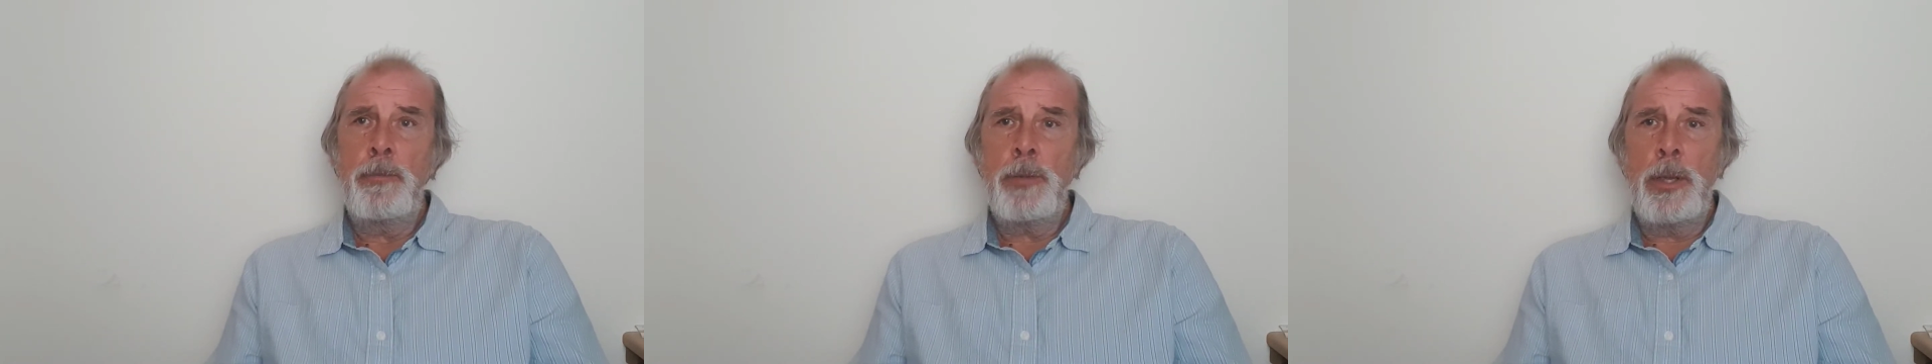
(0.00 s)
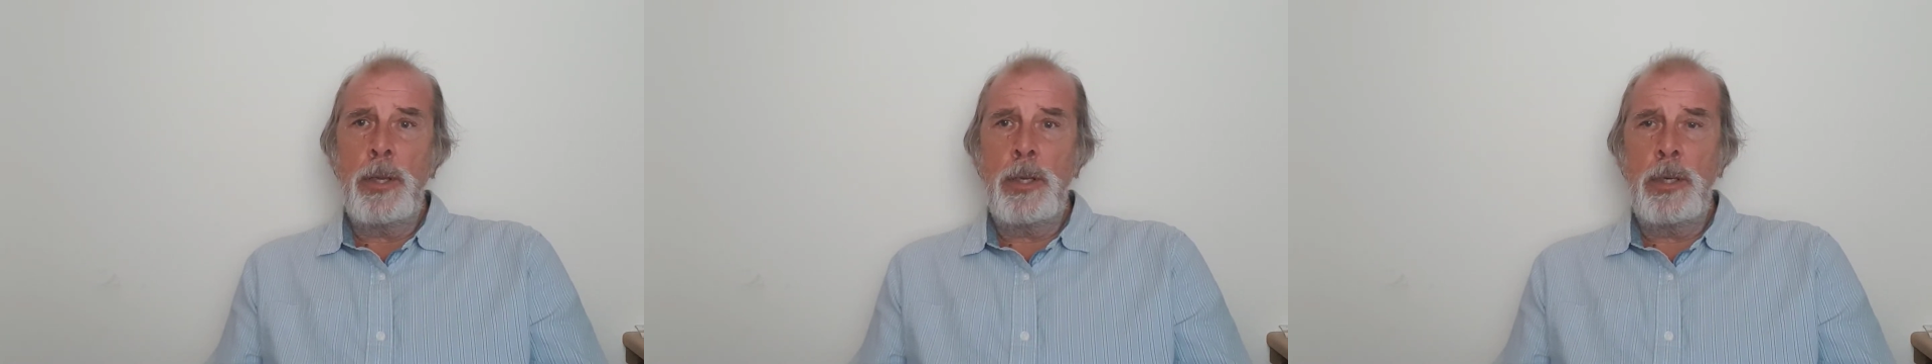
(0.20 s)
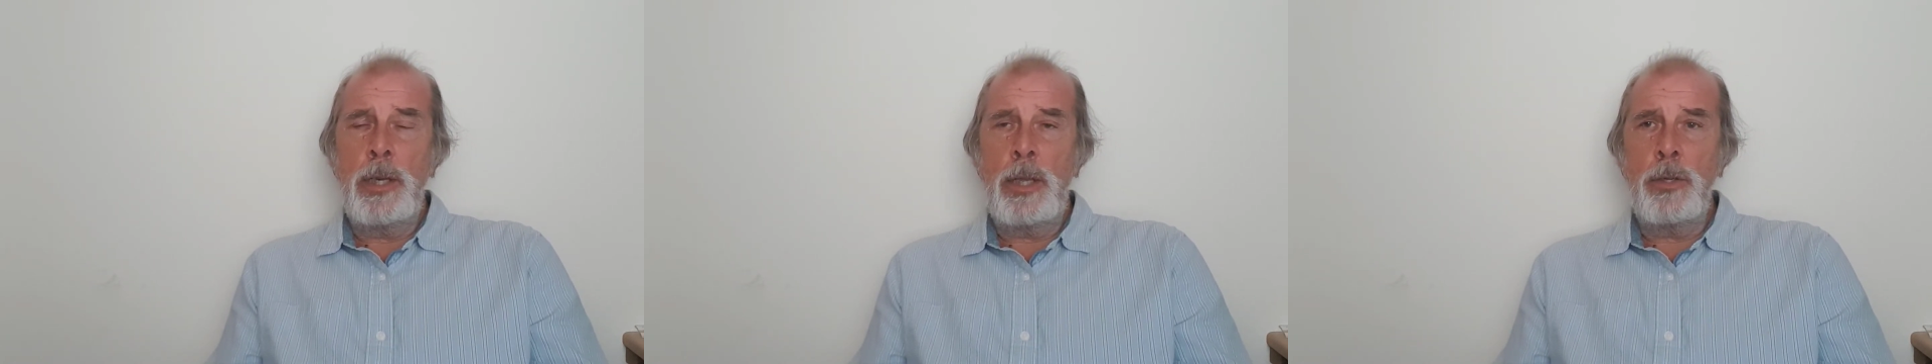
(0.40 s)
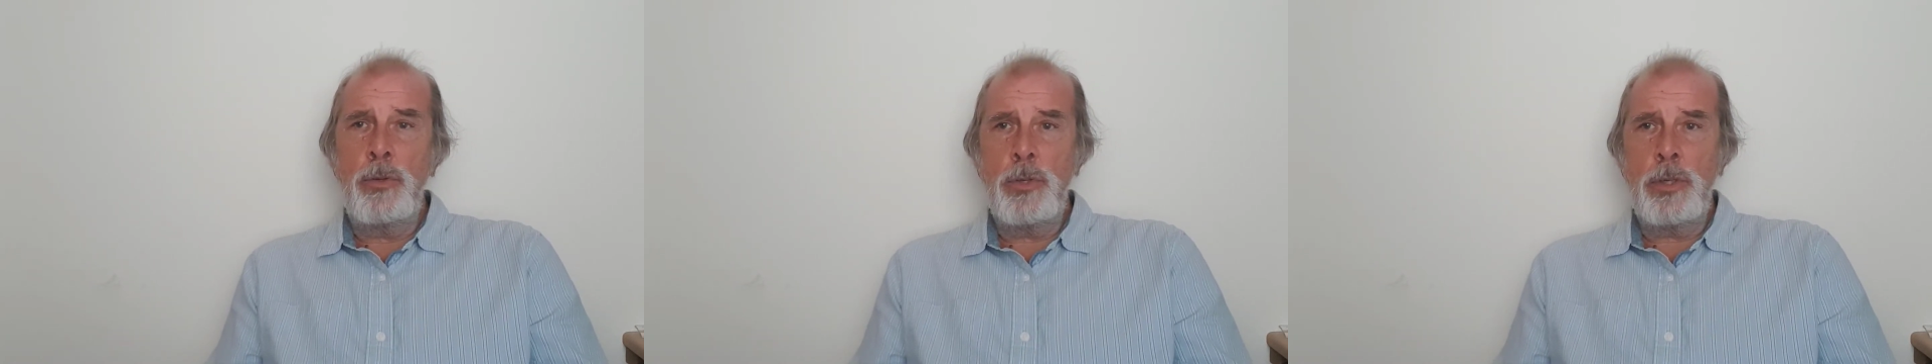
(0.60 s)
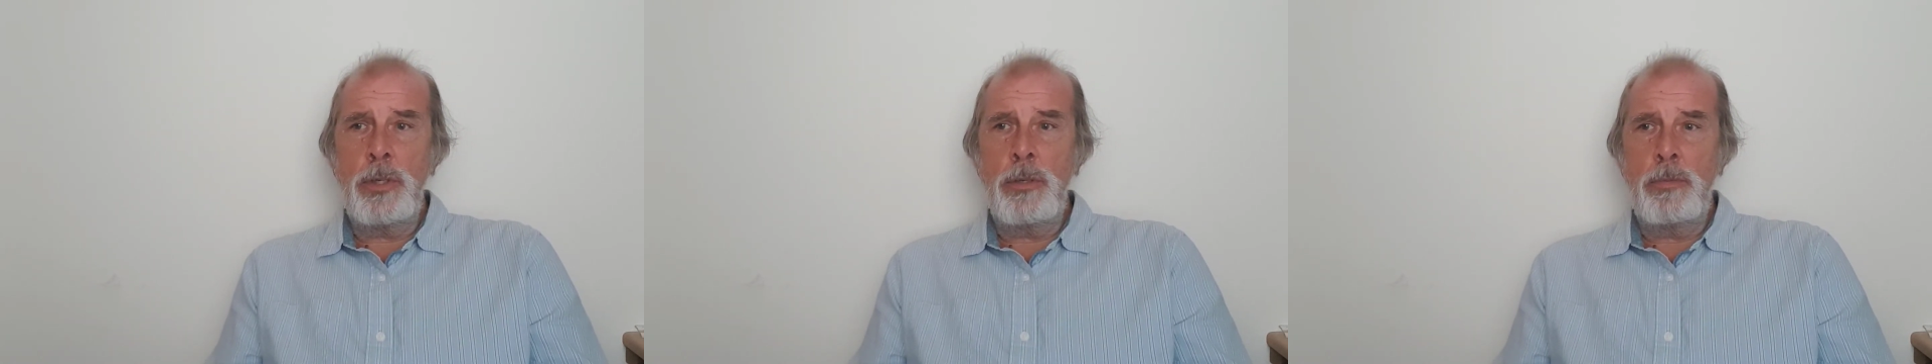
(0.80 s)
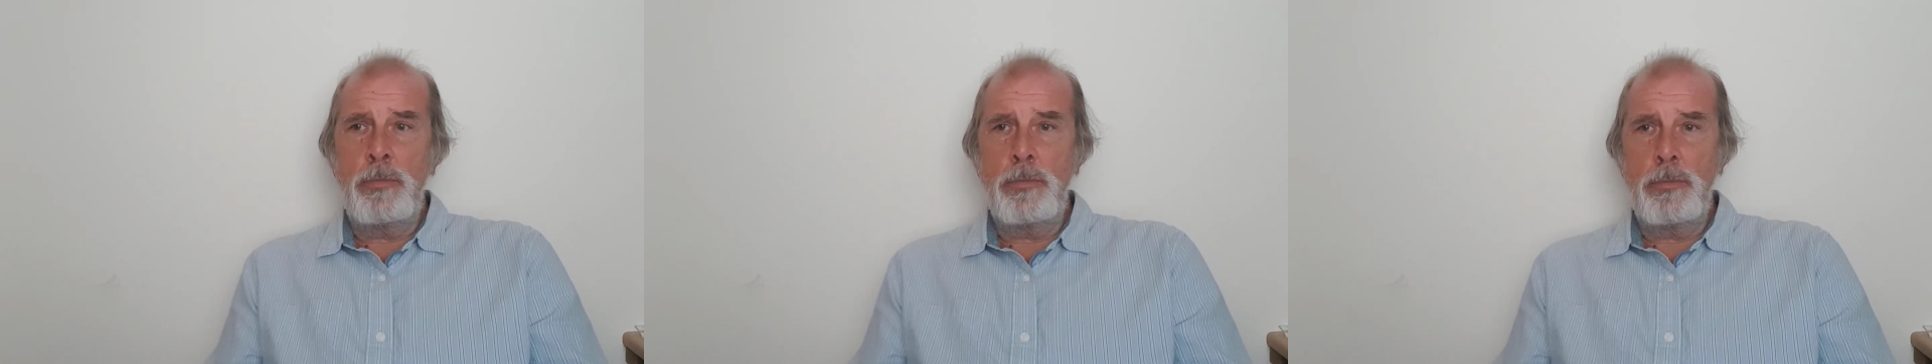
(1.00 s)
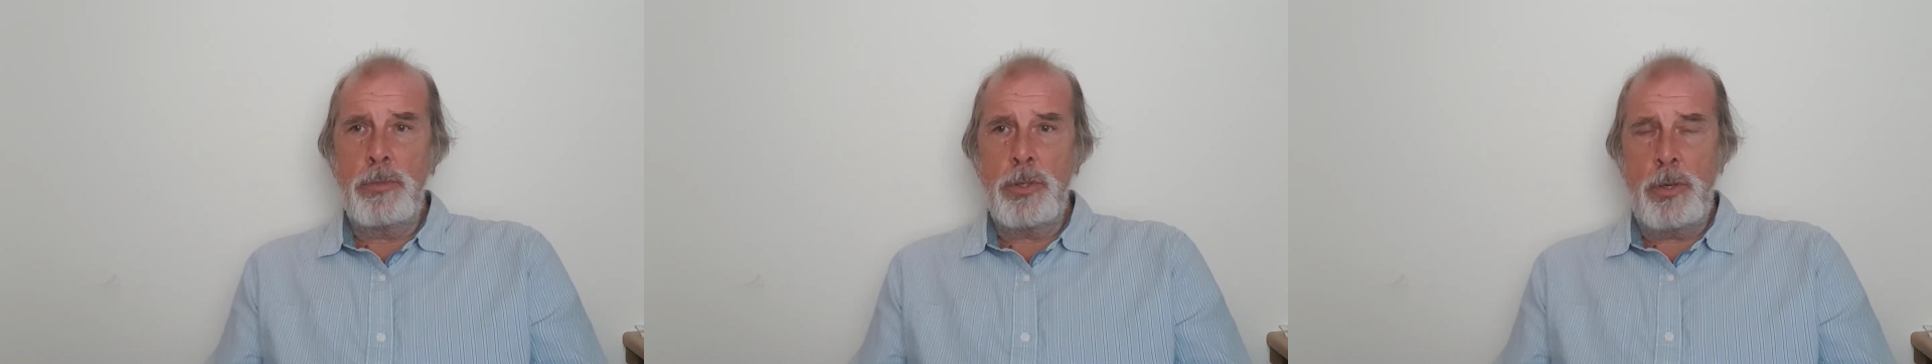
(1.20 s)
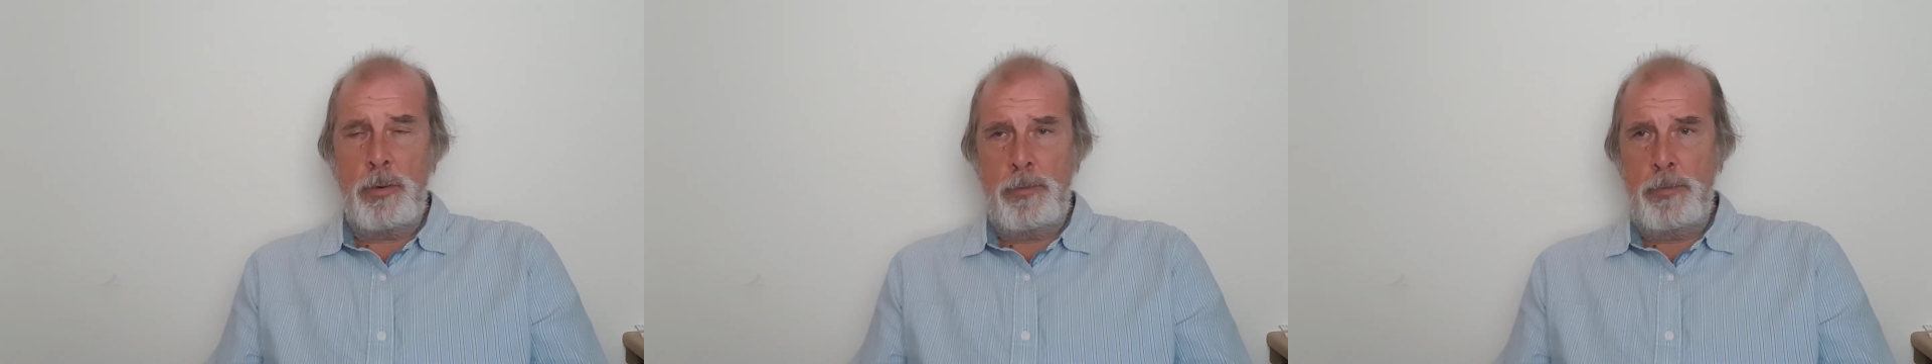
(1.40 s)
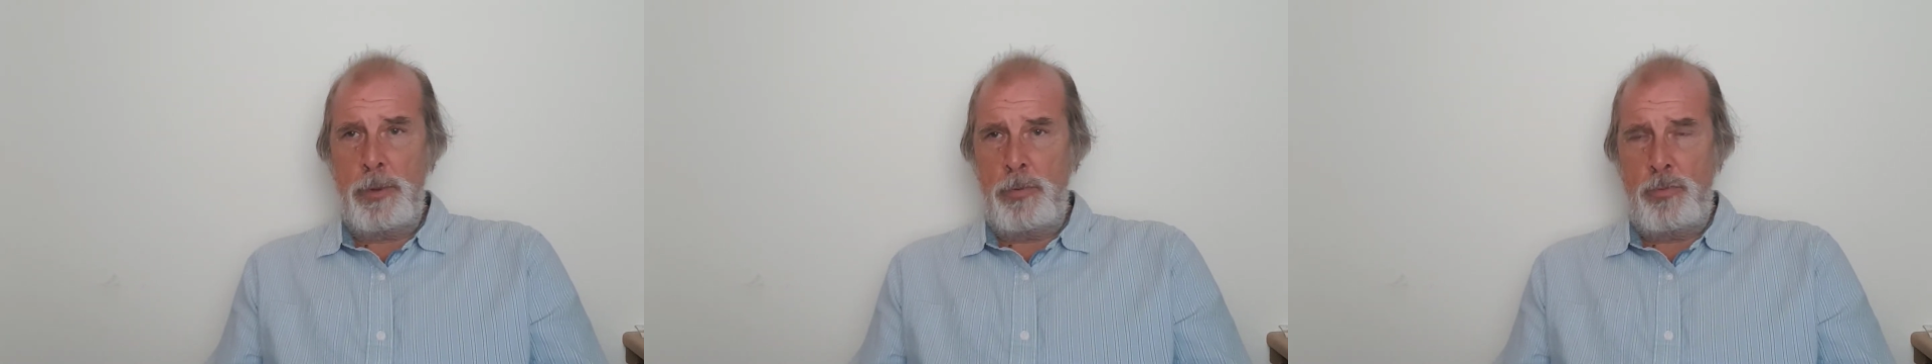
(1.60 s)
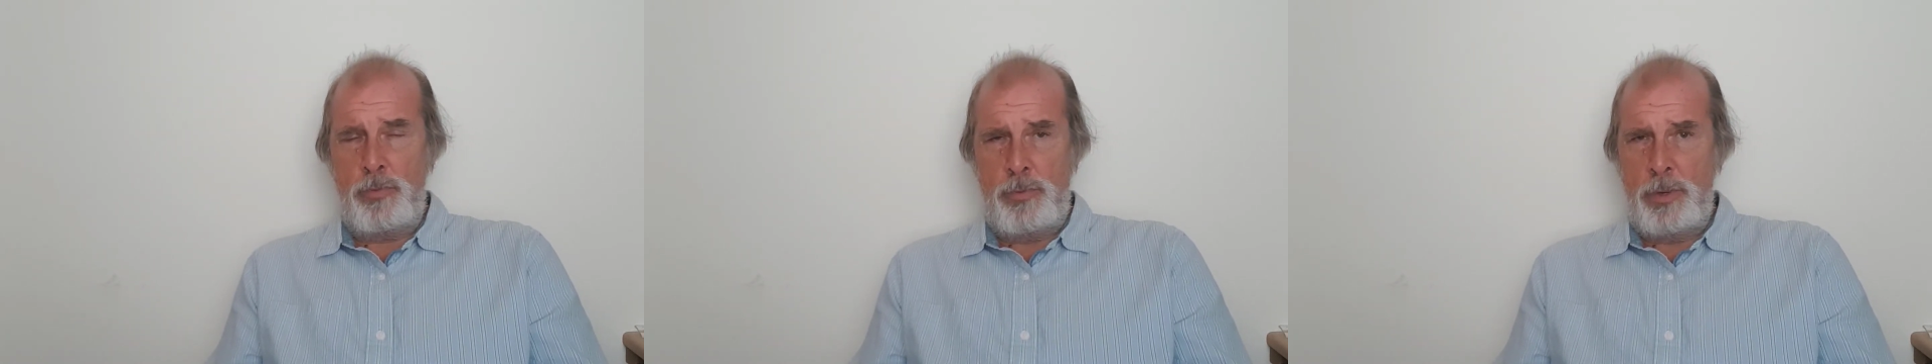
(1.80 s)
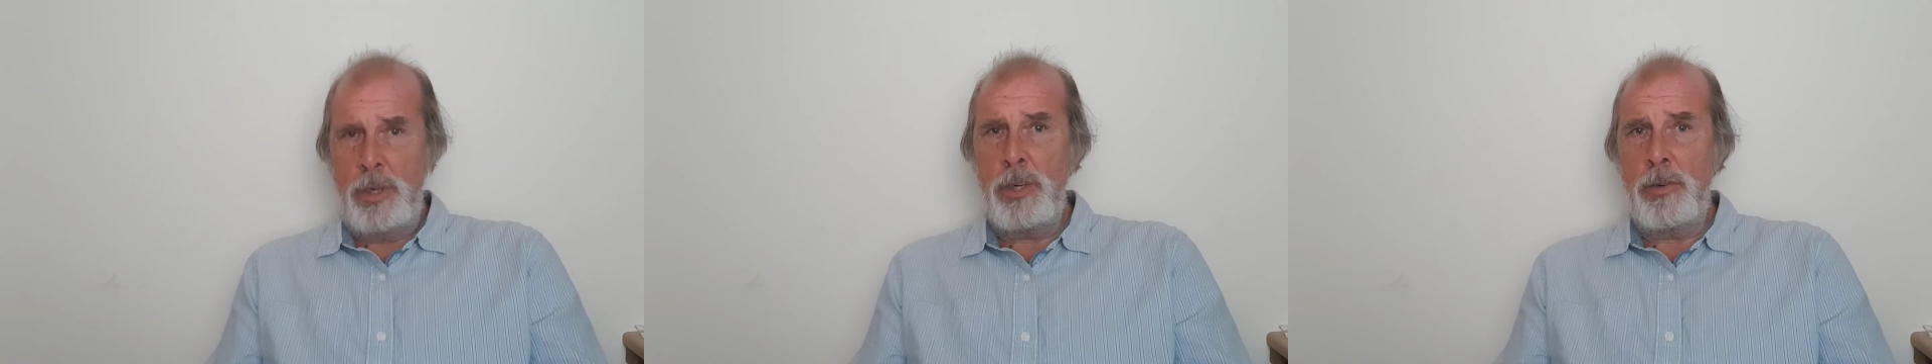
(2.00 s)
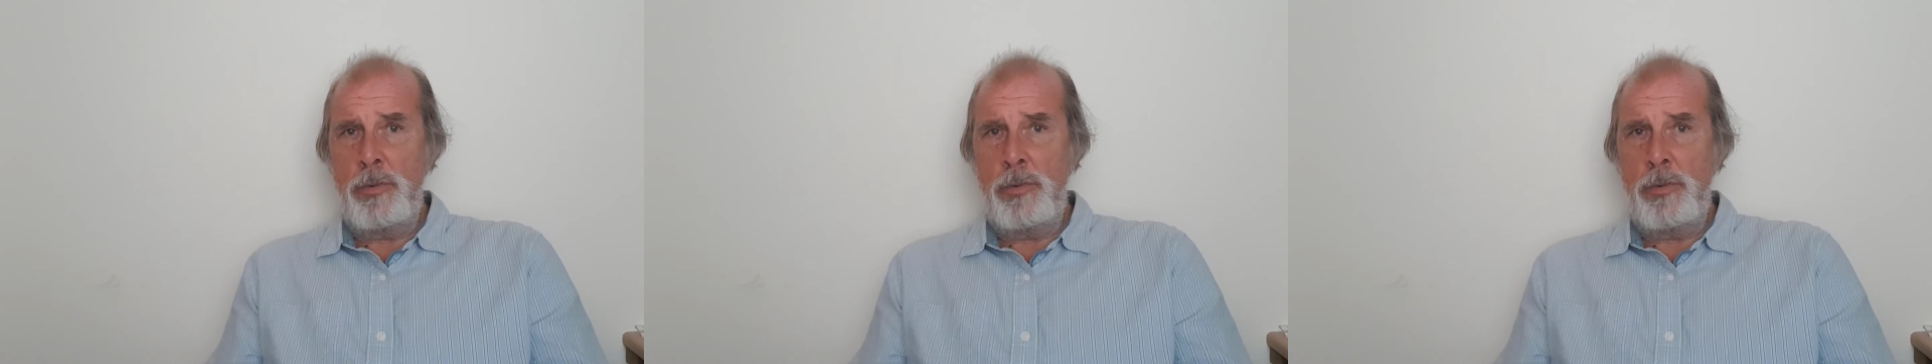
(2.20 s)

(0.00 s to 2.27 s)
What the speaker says: And I used to sort of be really,